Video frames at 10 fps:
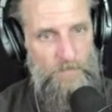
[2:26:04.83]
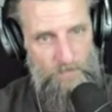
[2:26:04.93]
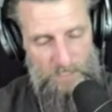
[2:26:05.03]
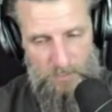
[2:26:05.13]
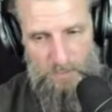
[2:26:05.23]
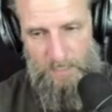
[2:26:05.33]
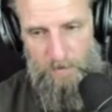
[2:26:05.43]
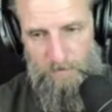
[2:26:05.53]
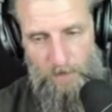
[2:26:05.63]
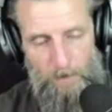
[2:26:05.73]
This is
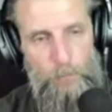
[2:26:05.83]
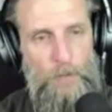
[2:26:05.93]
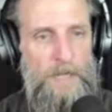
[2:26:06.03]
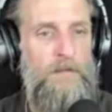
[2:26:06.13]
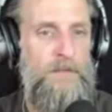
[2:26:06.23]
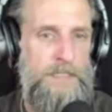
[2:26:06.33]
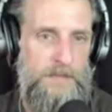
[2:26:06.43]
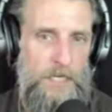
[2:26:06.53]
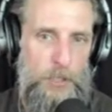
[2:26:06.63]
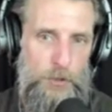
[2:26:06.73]
very
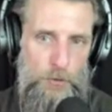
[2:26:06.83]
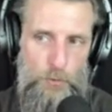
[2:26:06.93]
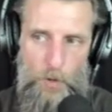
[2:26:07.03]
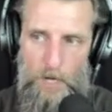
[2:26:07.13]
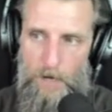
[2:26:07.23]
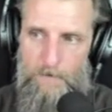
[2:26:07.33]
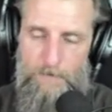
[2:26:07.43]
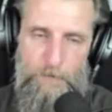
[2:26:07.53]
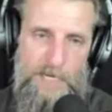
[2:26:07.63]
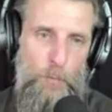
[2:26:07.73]
relevant to
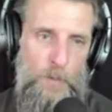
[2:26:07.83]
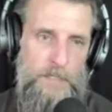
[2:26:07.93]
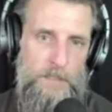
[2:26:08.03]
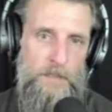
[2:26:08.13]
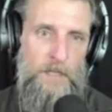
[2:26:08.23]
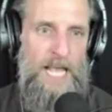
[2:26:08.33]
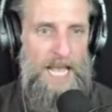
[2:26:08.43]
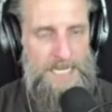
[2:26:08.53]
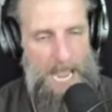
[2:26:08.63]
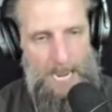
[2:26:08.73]
free will
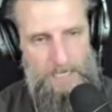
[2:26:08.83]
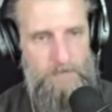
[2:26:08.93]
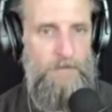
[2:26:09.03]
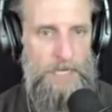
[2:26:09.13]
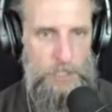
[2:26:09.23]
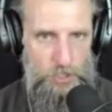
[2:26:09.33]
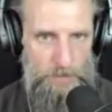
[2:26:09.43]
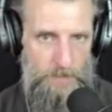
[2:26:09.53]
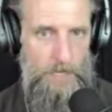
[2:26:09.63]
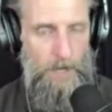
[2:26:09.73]
and activation.